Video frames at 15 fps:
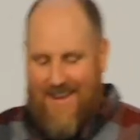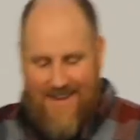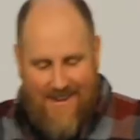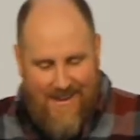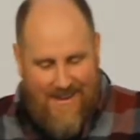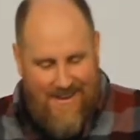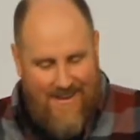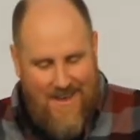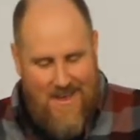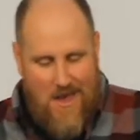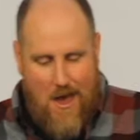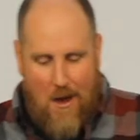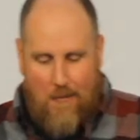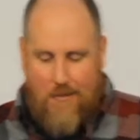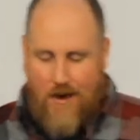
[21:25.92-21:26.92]
okay.
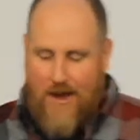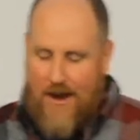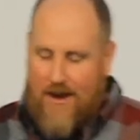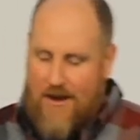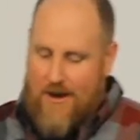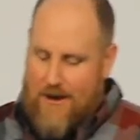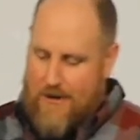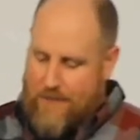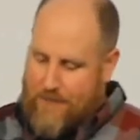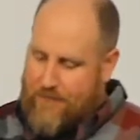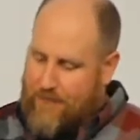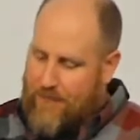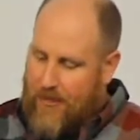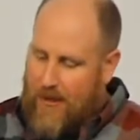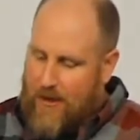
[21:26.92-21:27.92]
But
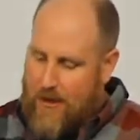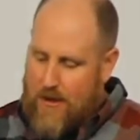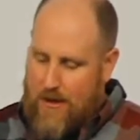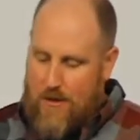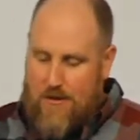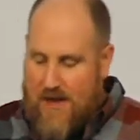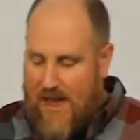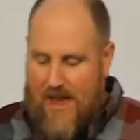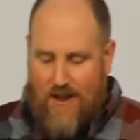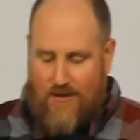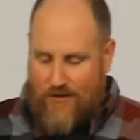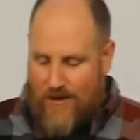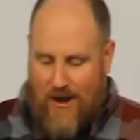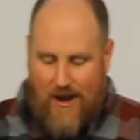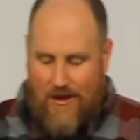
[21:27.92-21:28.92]
you can't
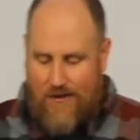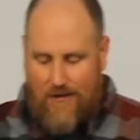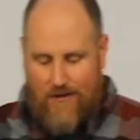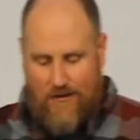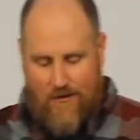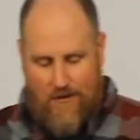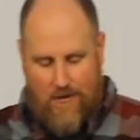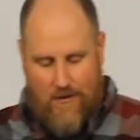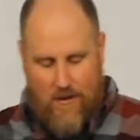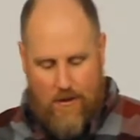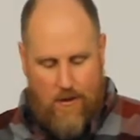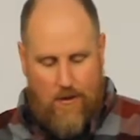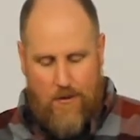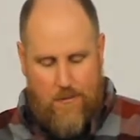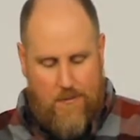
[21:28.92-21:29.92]
change
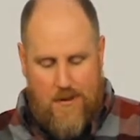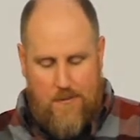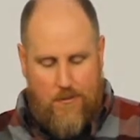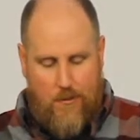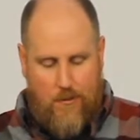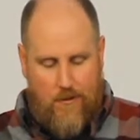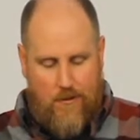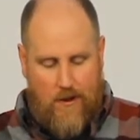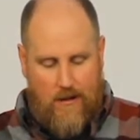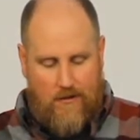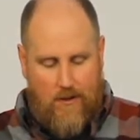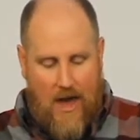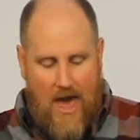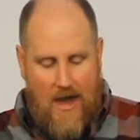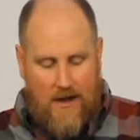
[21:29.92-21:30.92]
other people. And
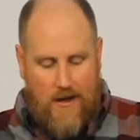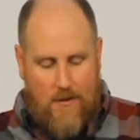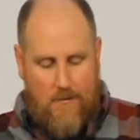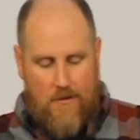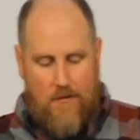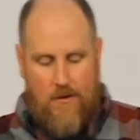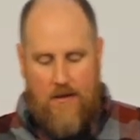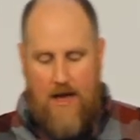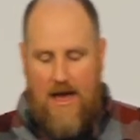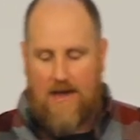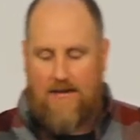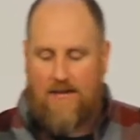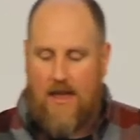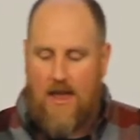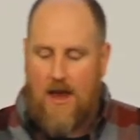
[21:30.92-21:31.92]
so I had to come to
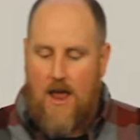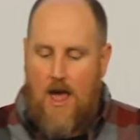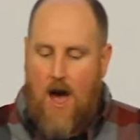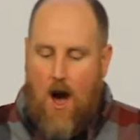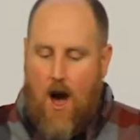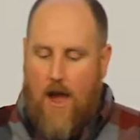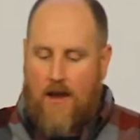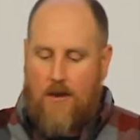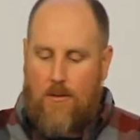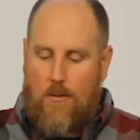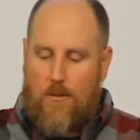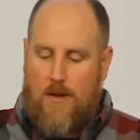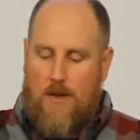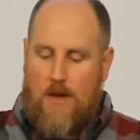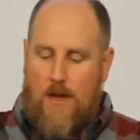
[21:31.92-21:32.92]
realize that I can
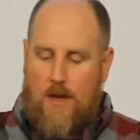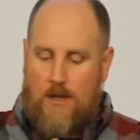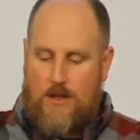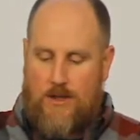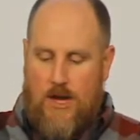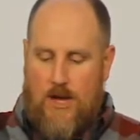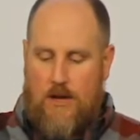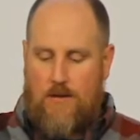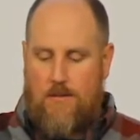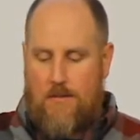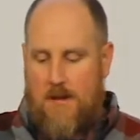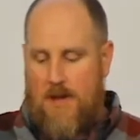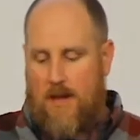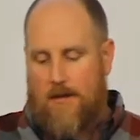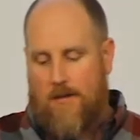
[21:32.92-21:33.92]
only change
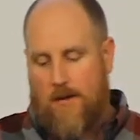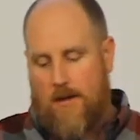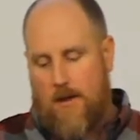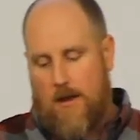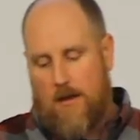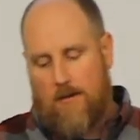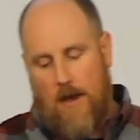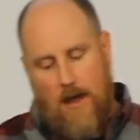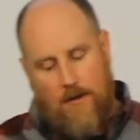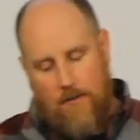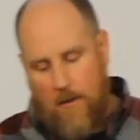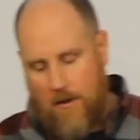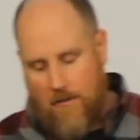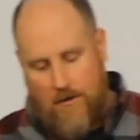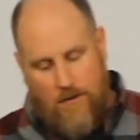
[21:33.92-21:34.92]
me. And so I just
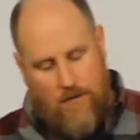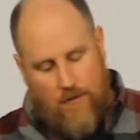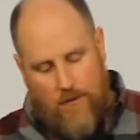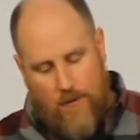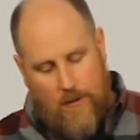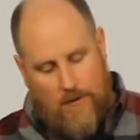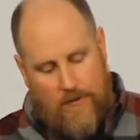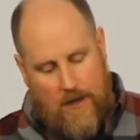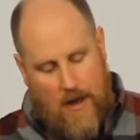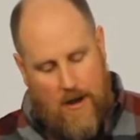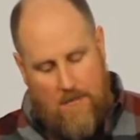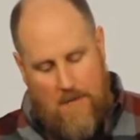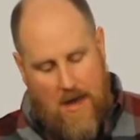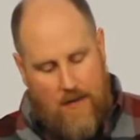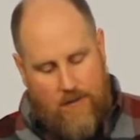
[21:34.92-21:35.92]
want to read you a verse
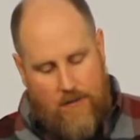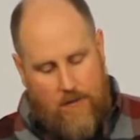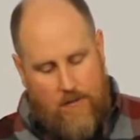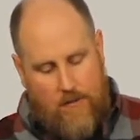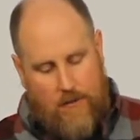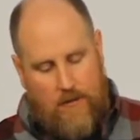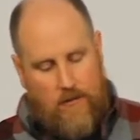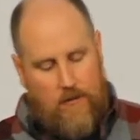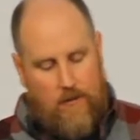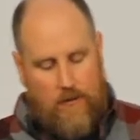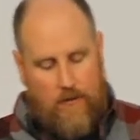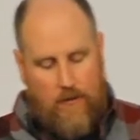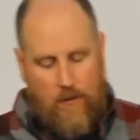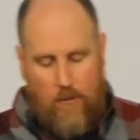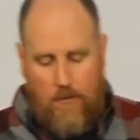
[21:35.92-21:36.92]
out of Matthew, because there's
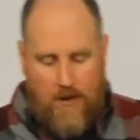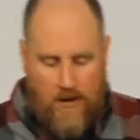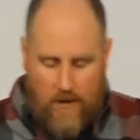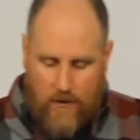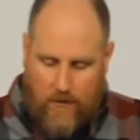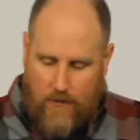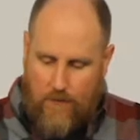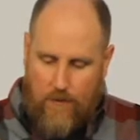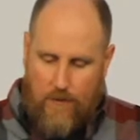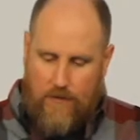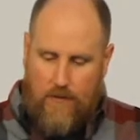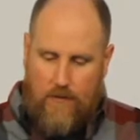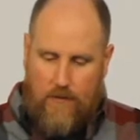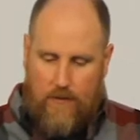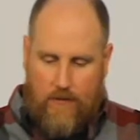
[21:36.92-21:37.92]
just so many good
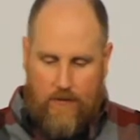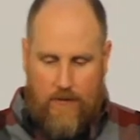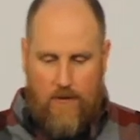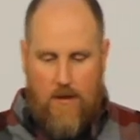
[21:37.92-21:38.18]
verses